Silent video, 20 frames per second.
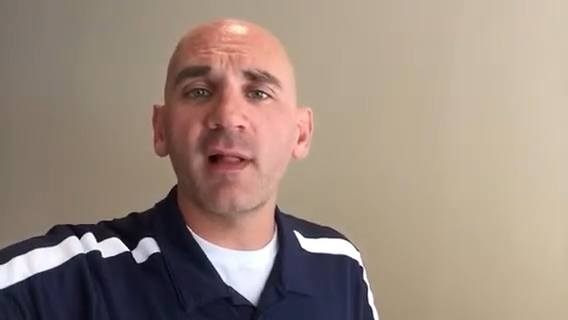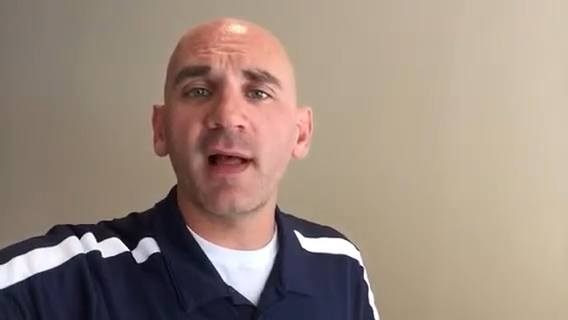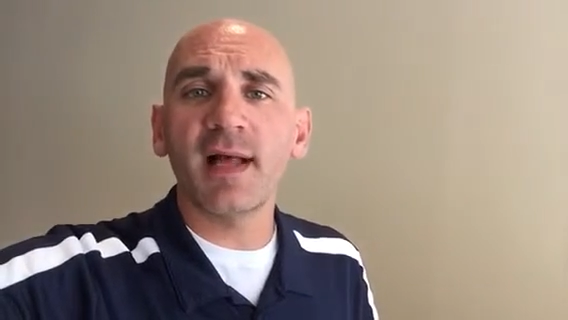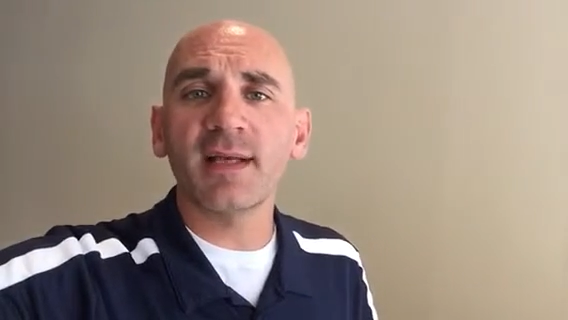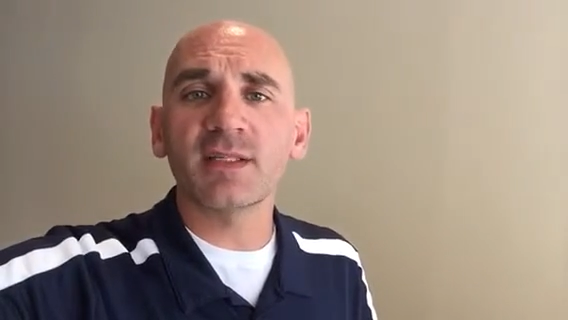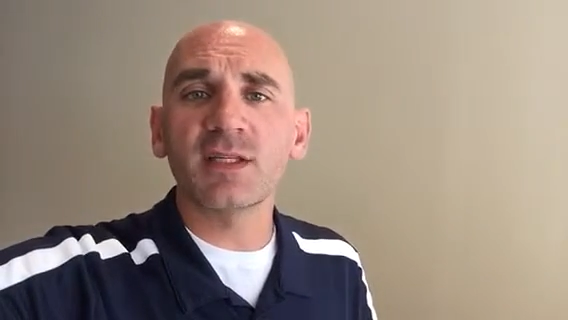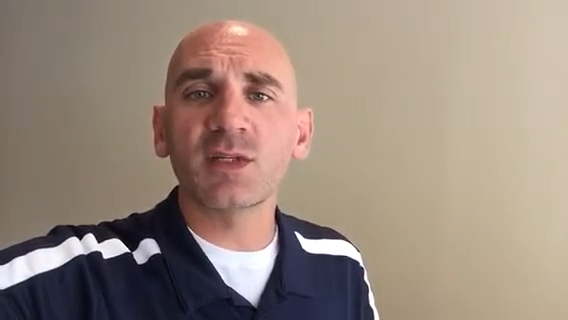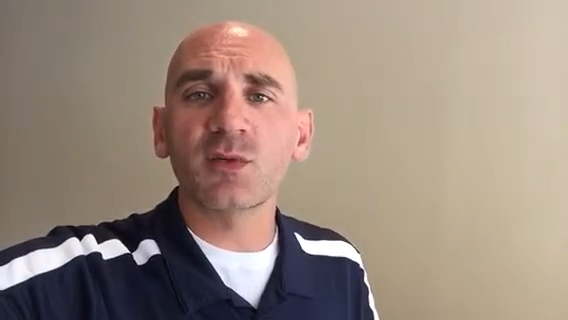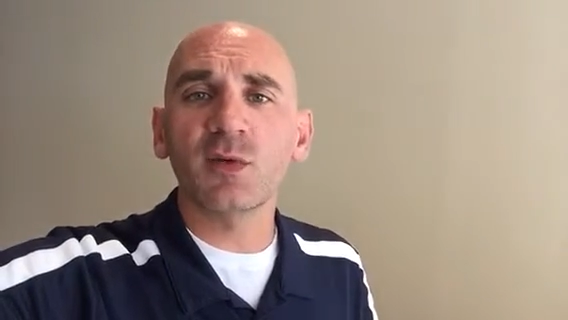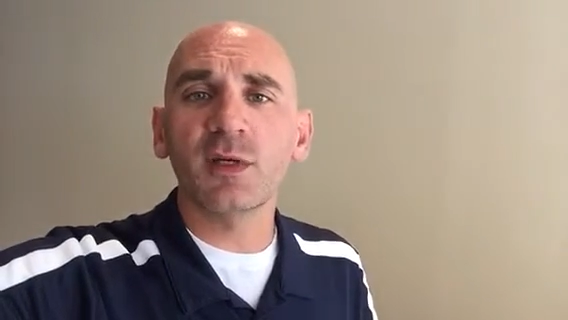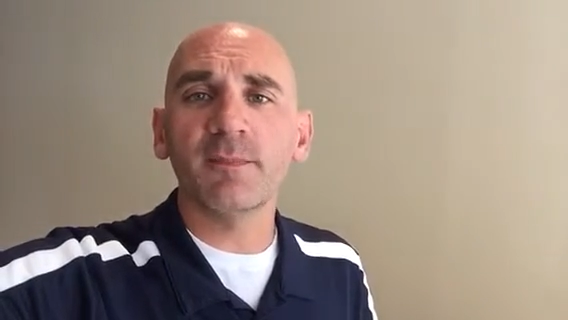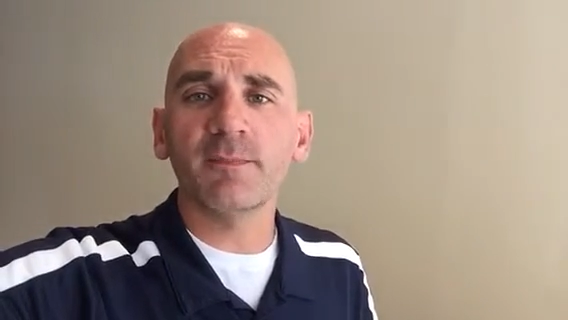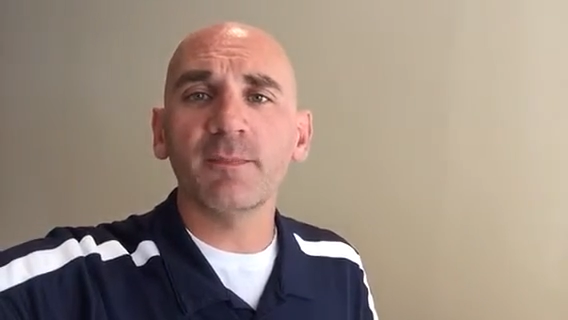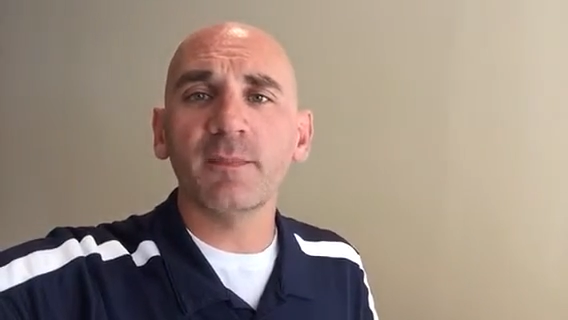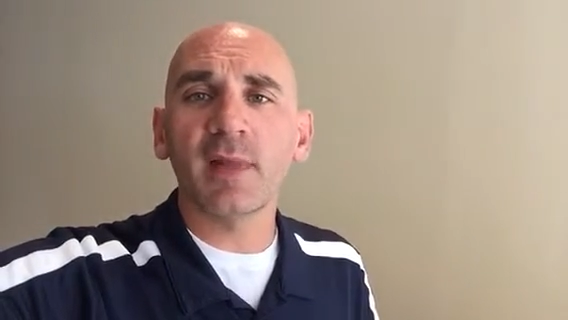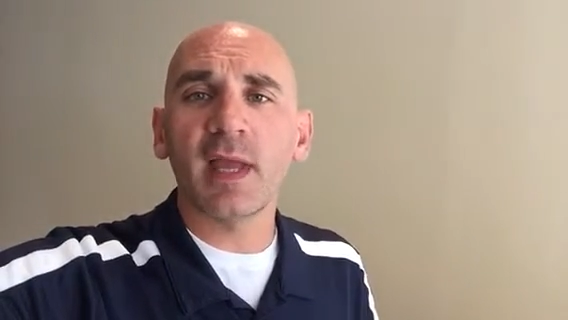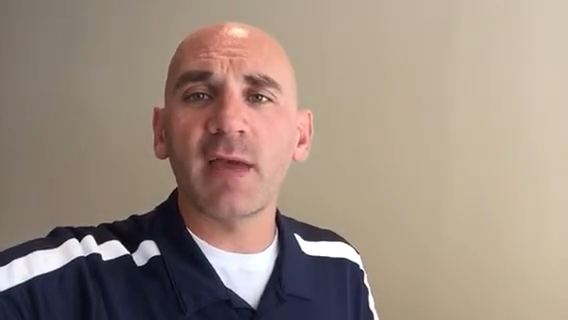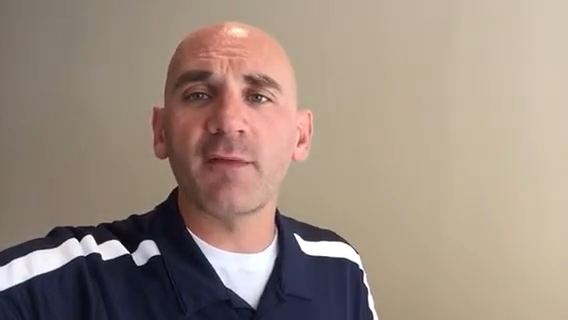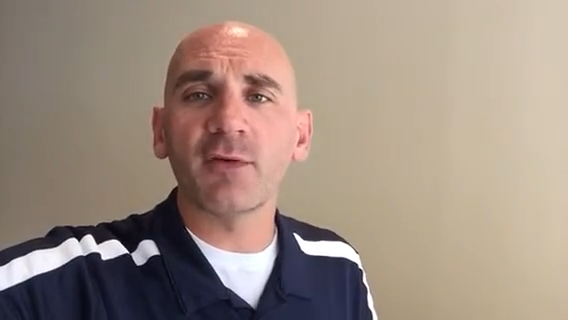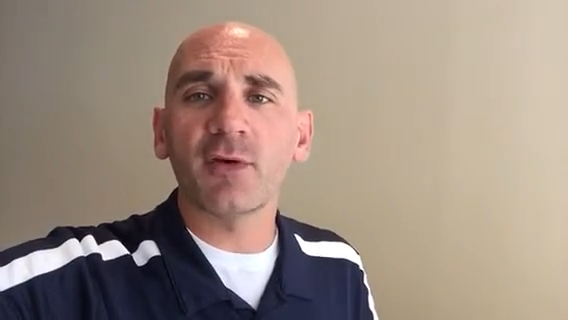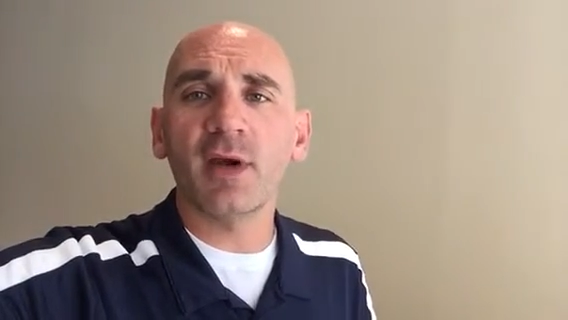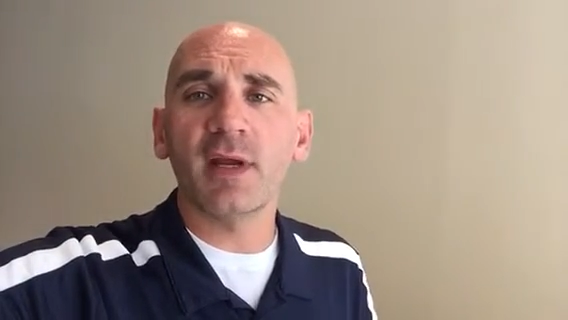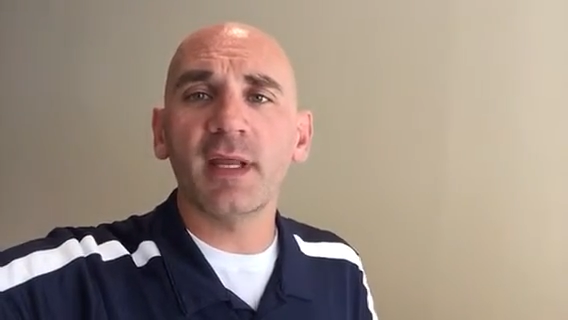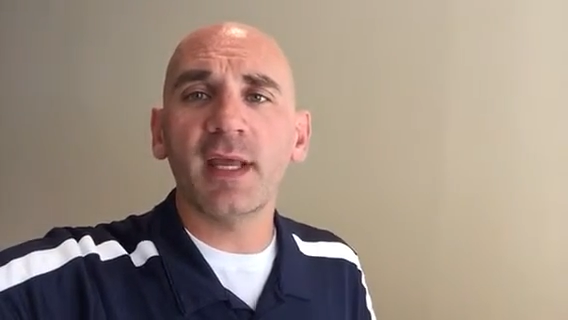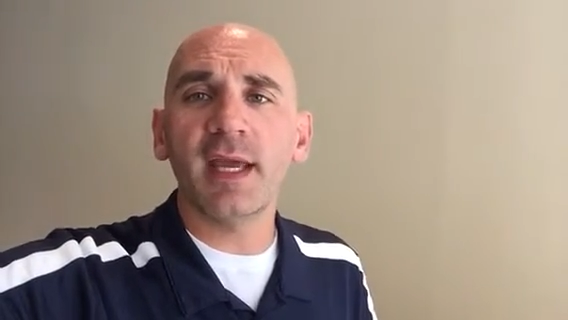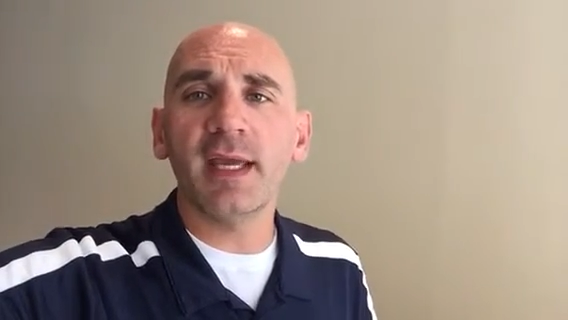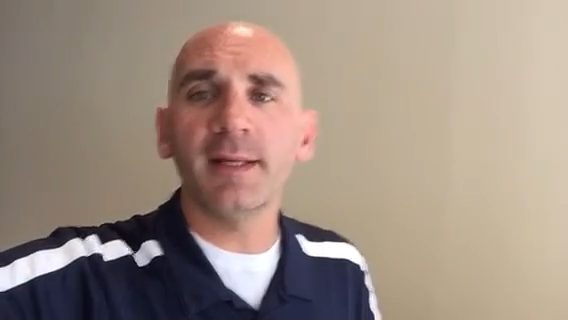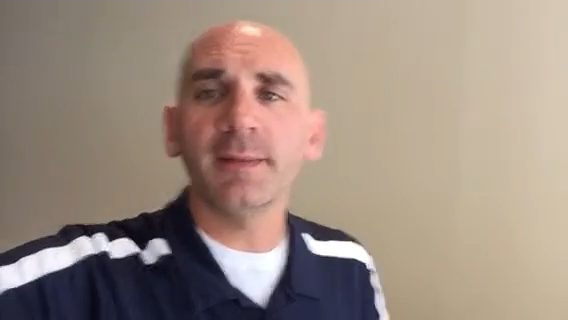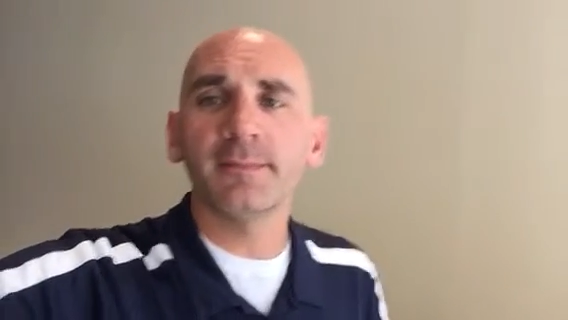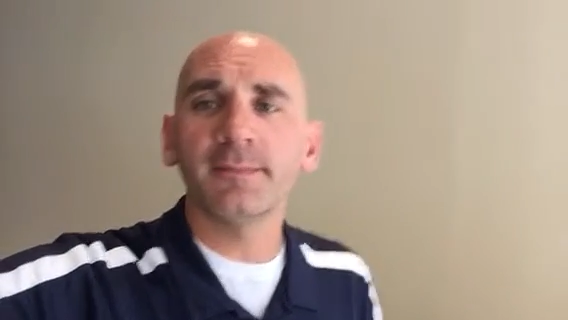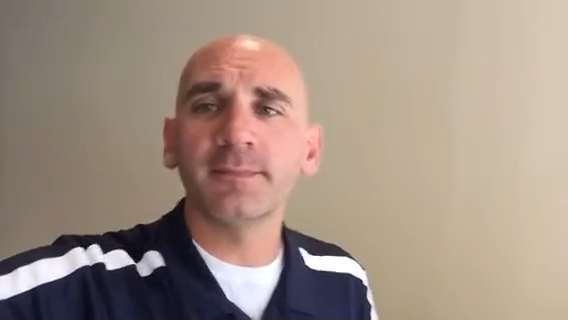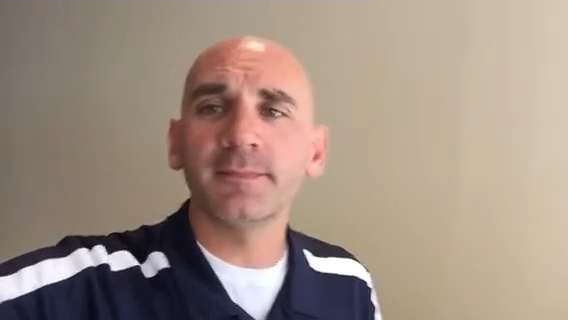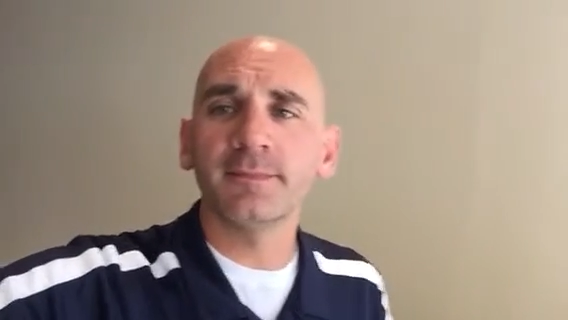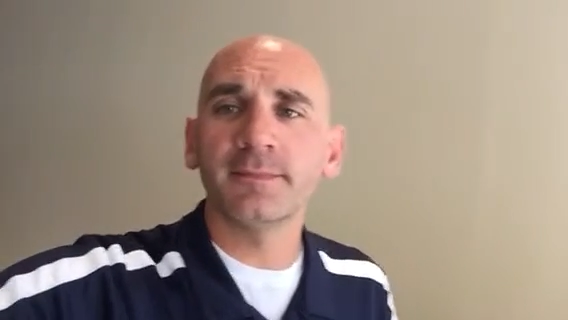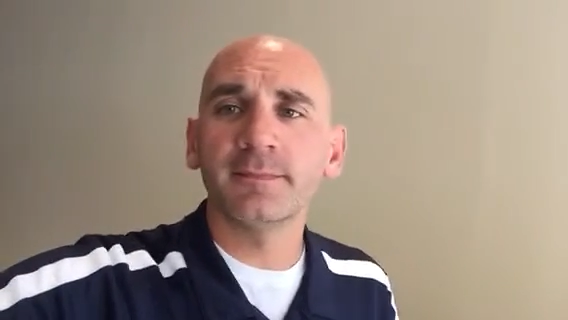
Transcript: class this week. Have a great day.